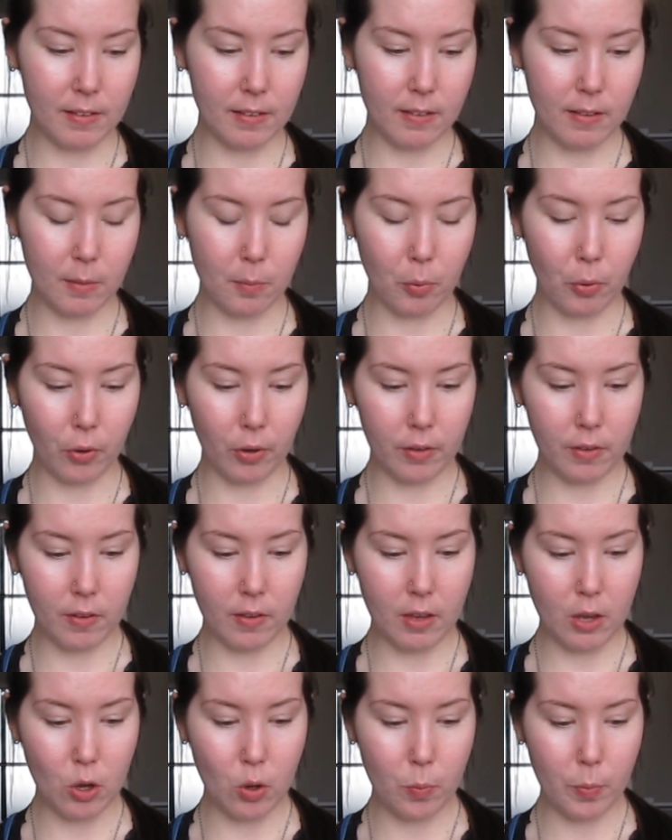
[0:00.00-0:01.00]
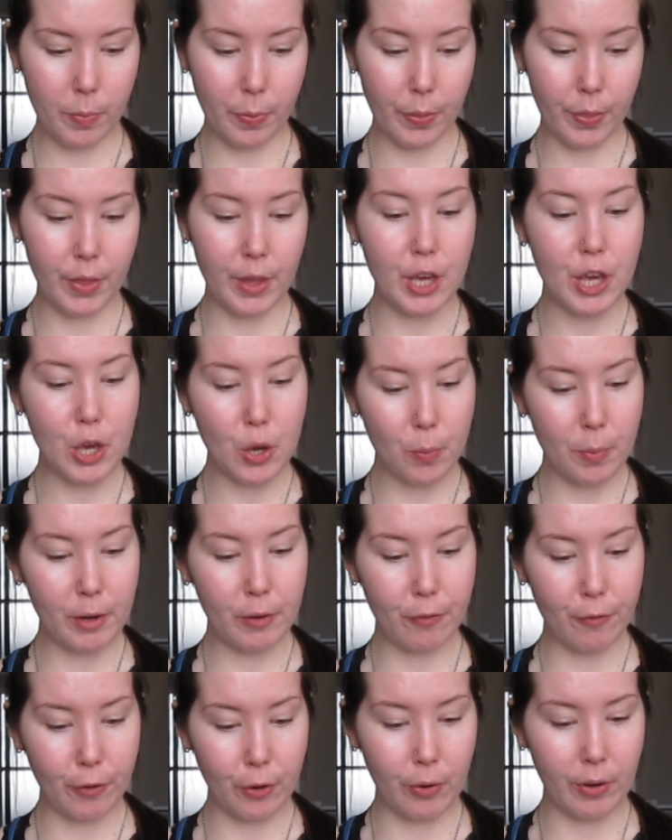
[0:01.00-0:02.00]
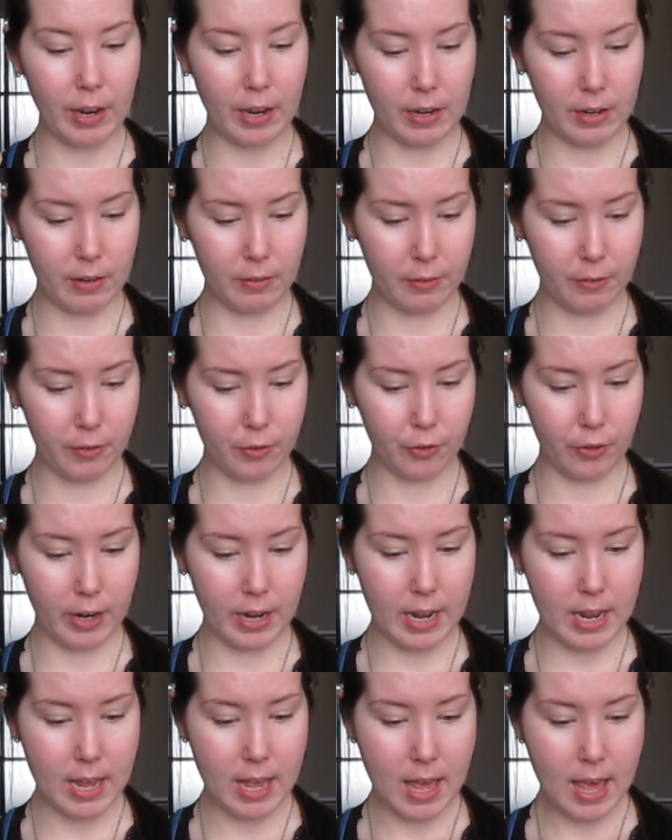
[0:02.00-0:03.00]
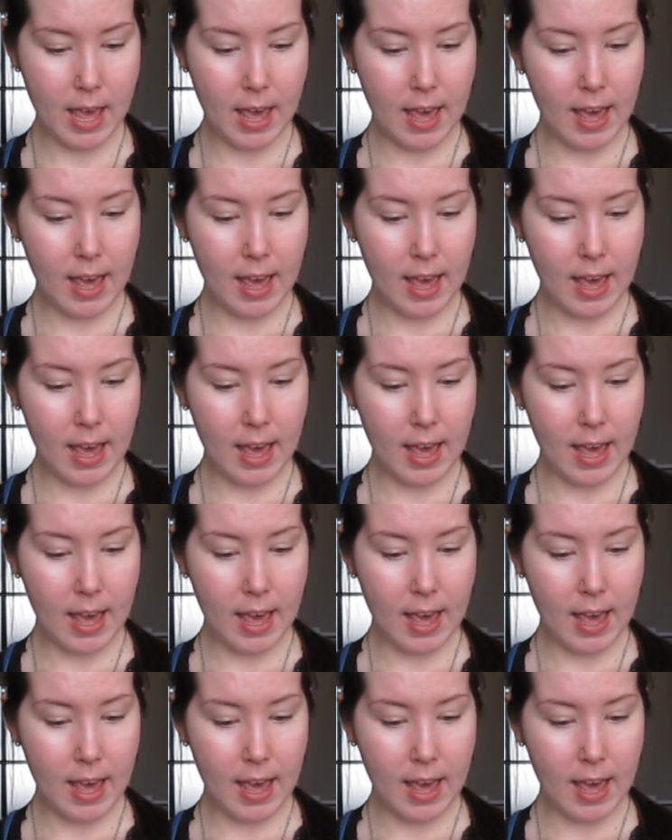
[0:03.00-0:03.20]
it supports the human food industry,